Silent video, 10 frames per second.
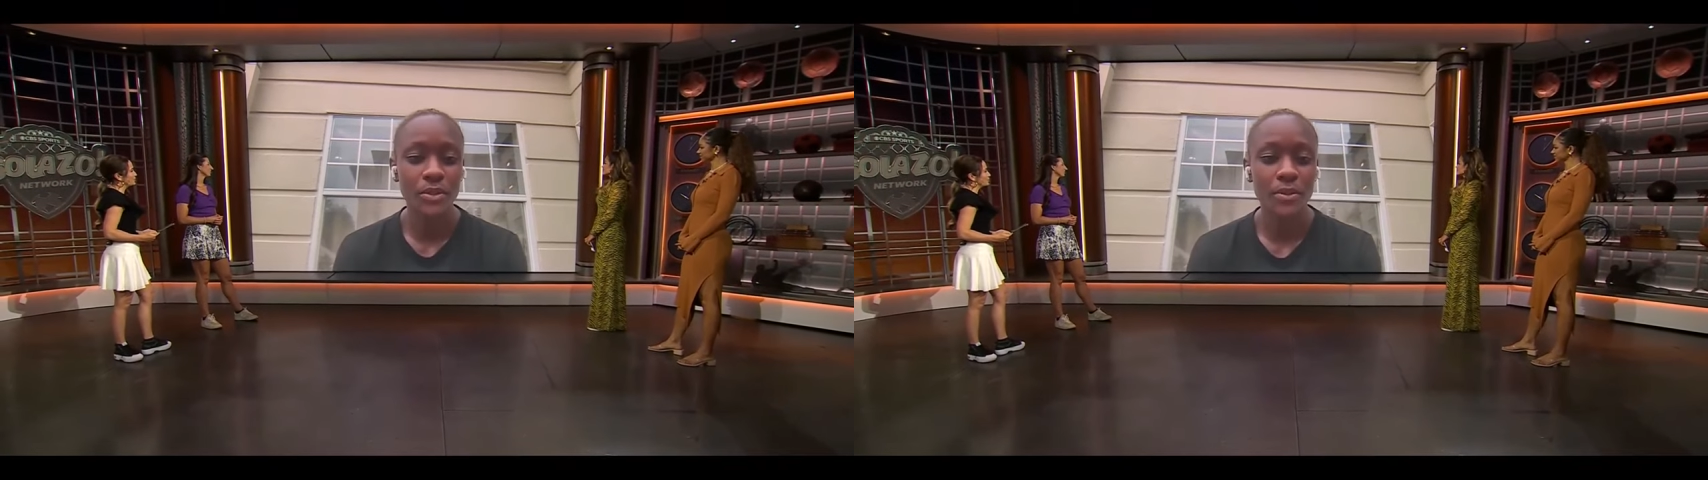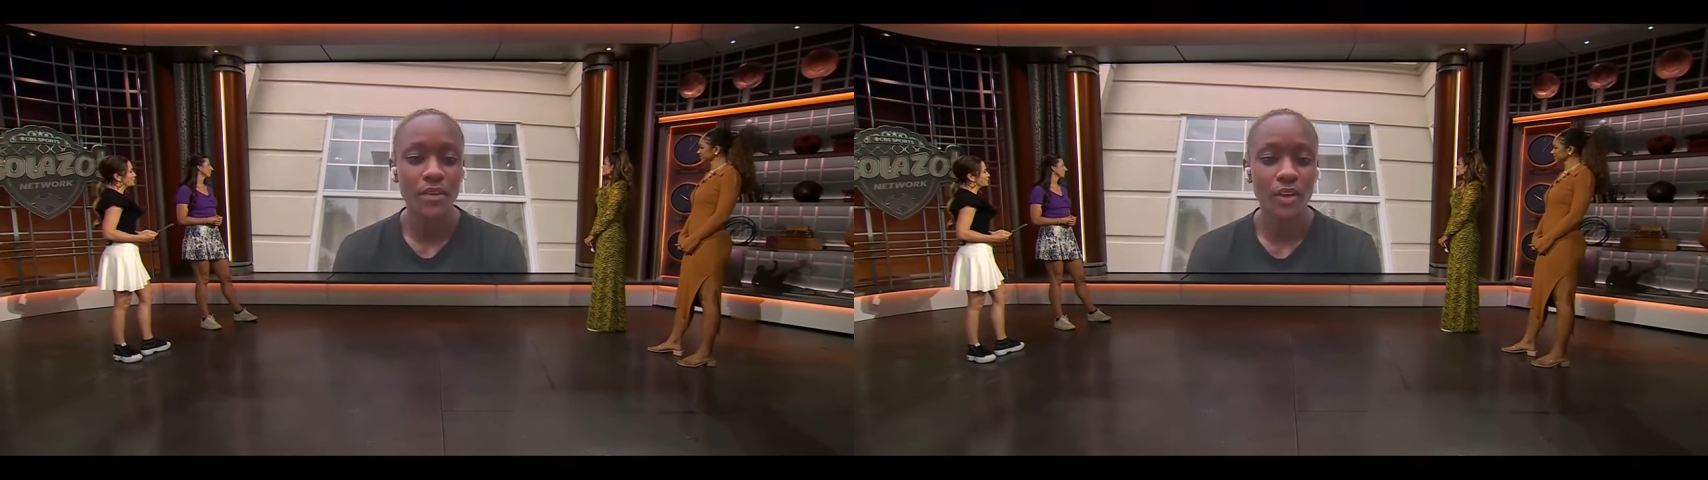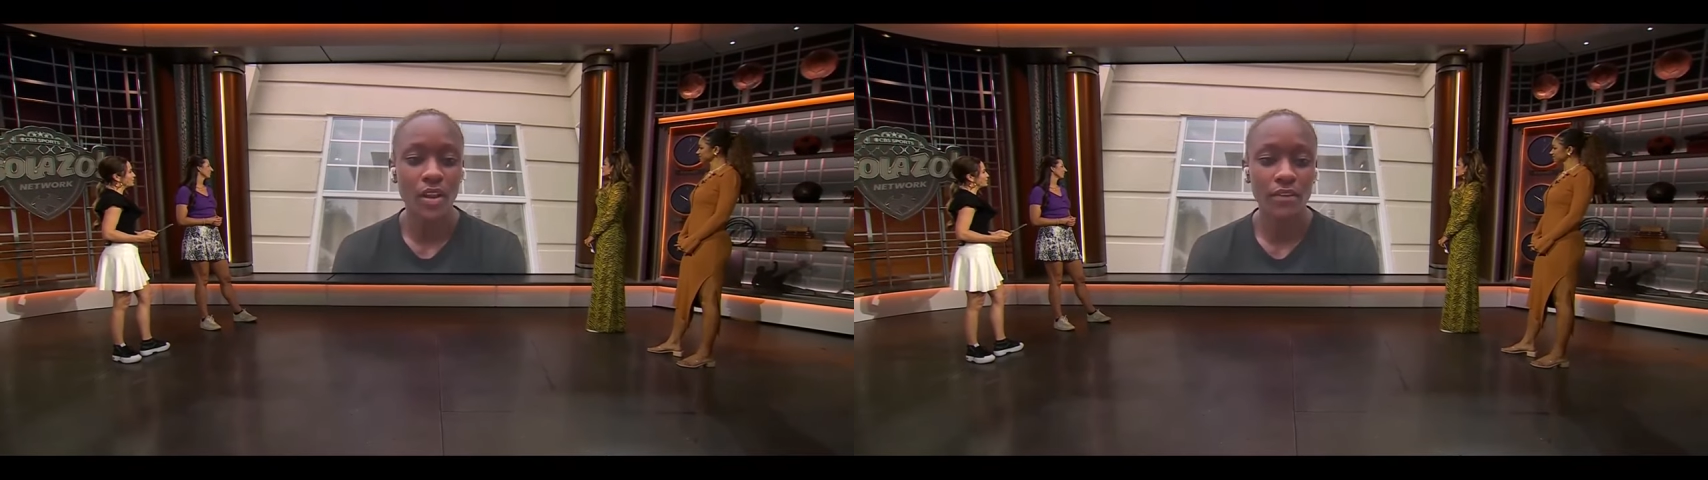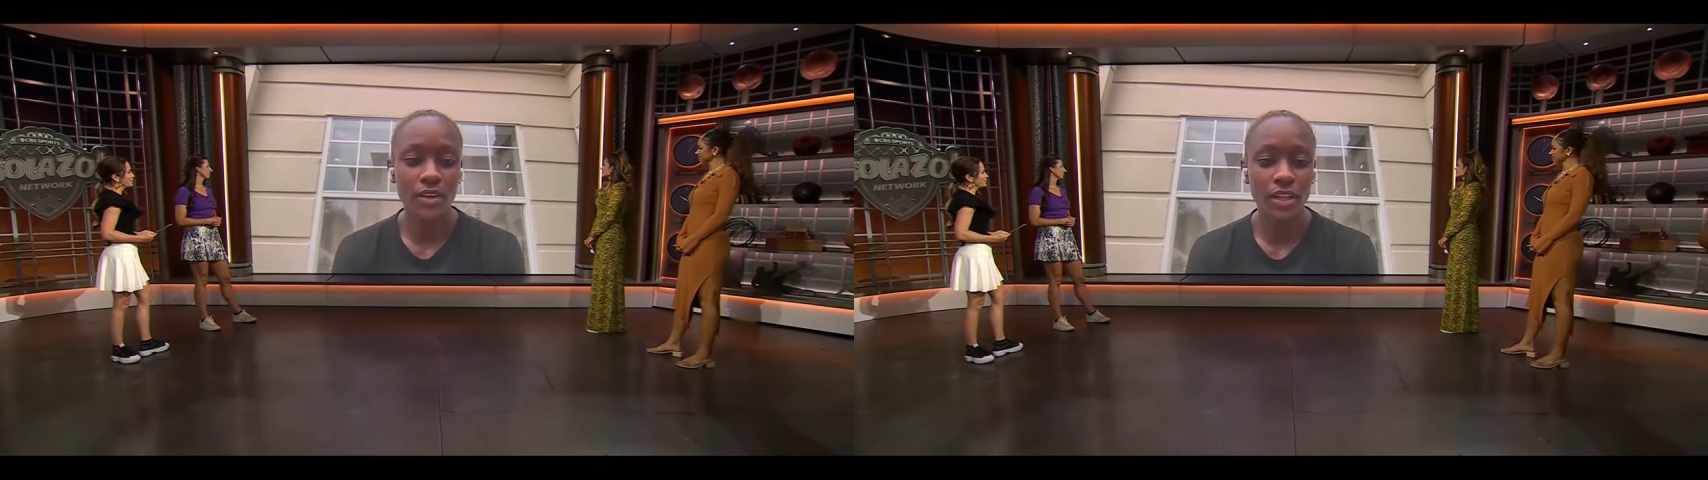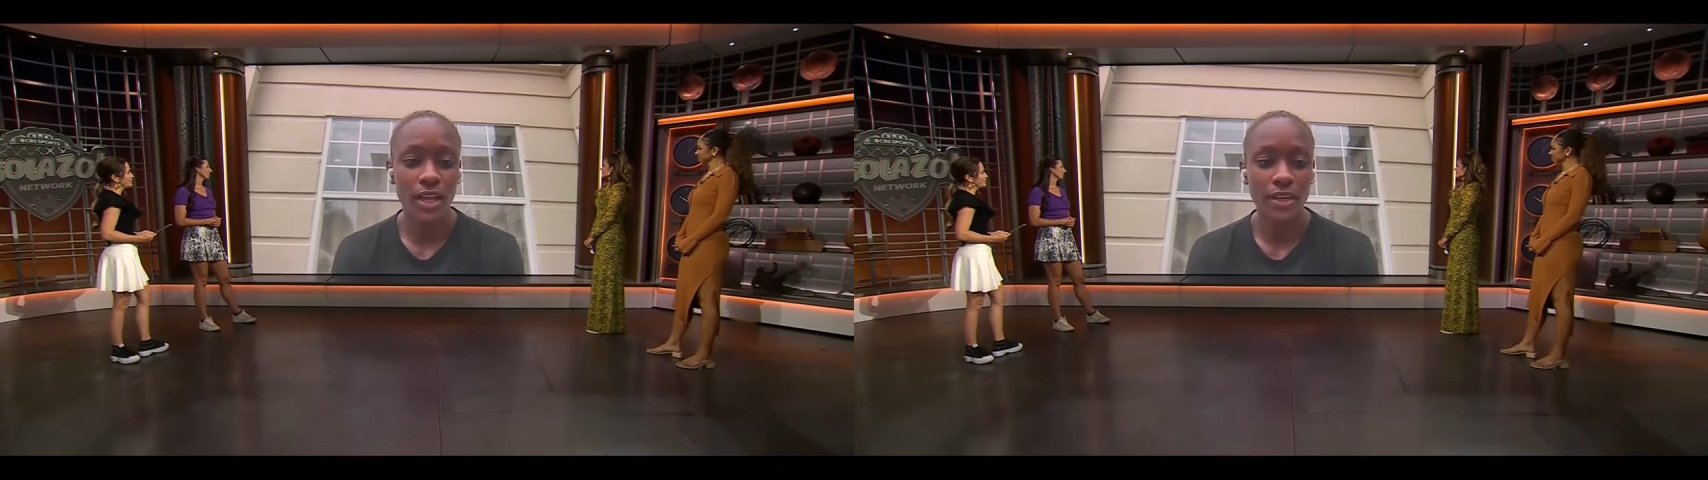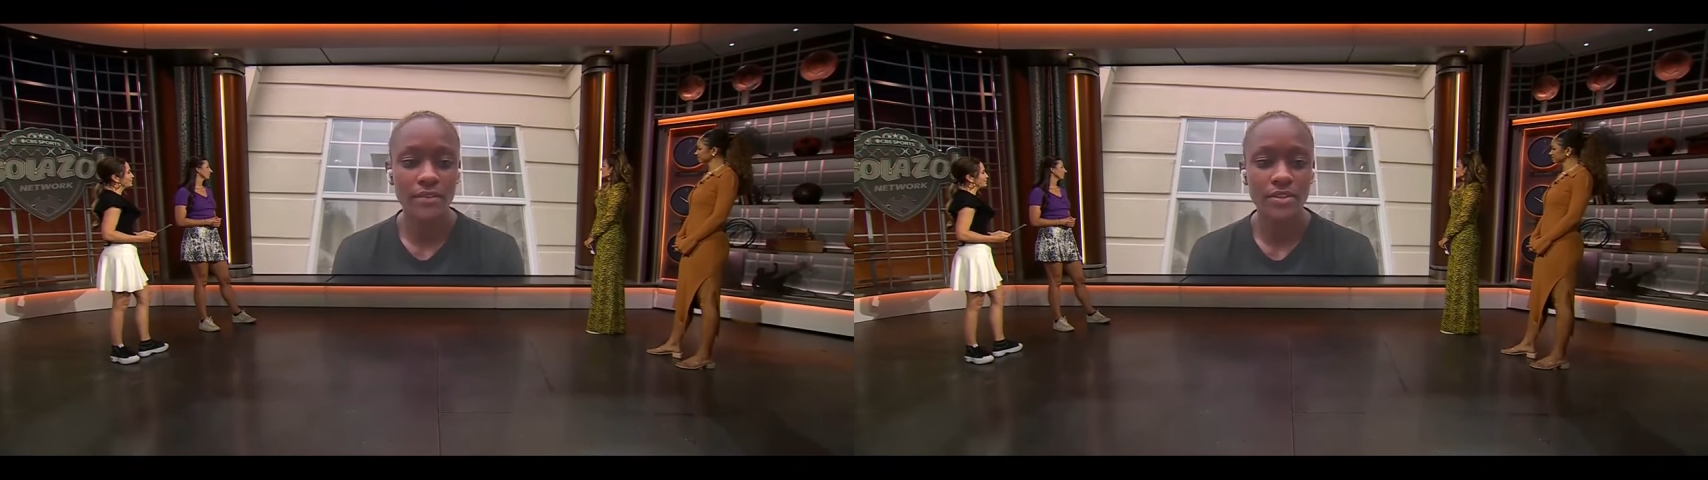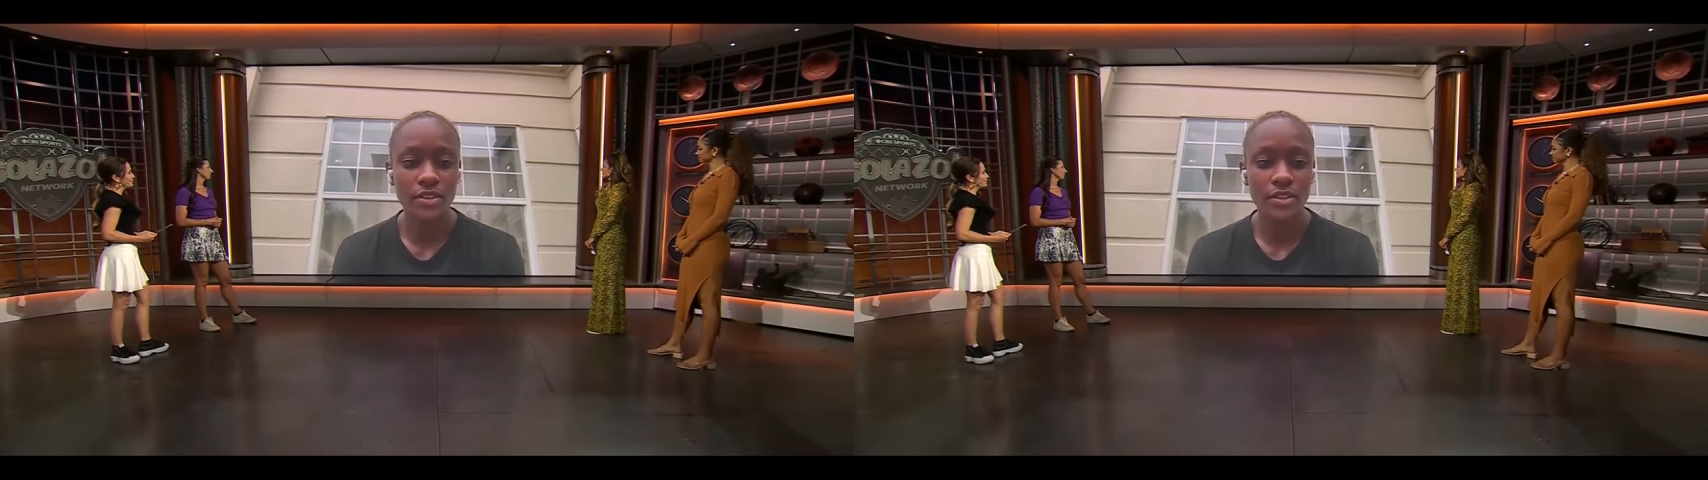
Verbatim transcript: of all of our lives. You